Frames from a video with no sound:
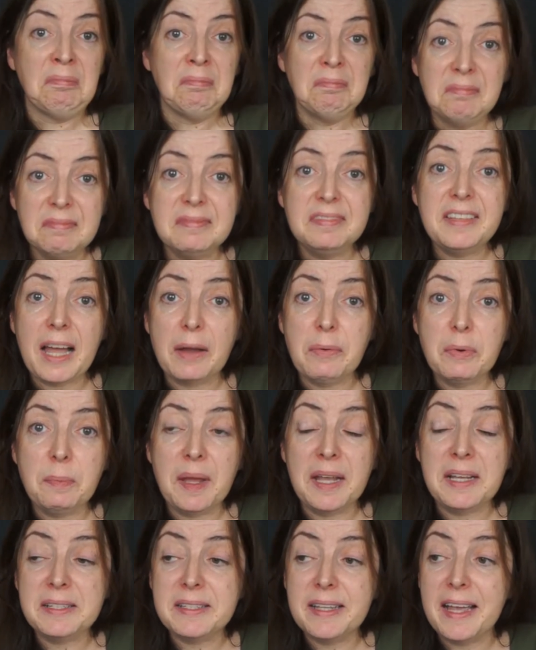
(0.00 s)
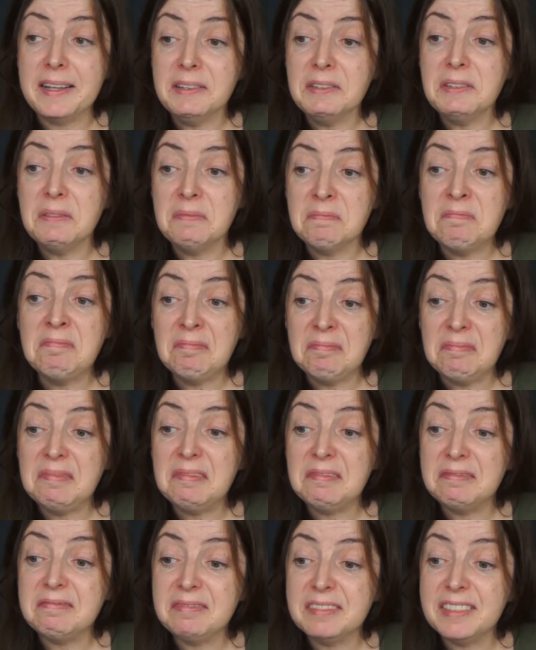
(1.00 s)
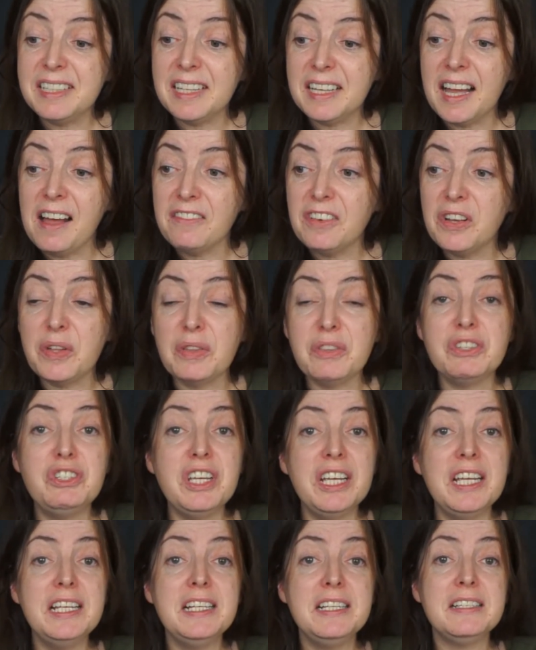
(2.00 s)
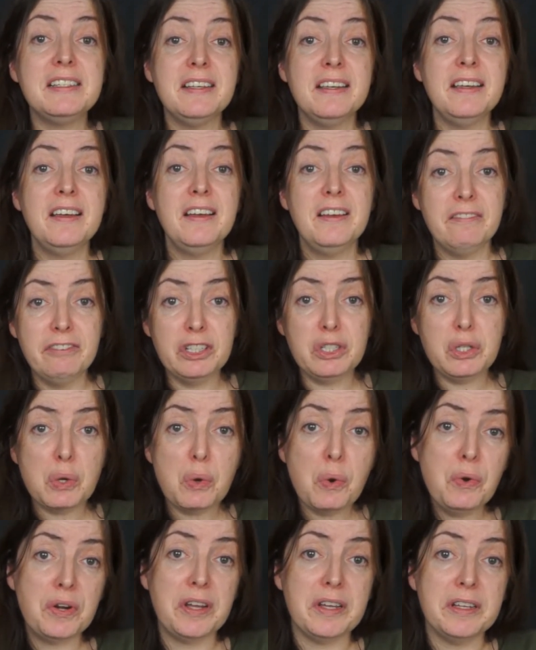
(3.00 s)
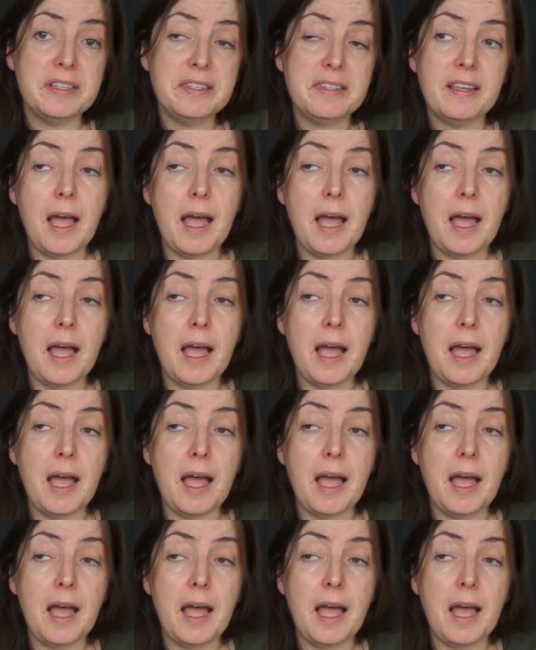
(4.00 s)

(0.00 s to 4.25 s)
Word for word: That would make sense. I've got the genes for shortness.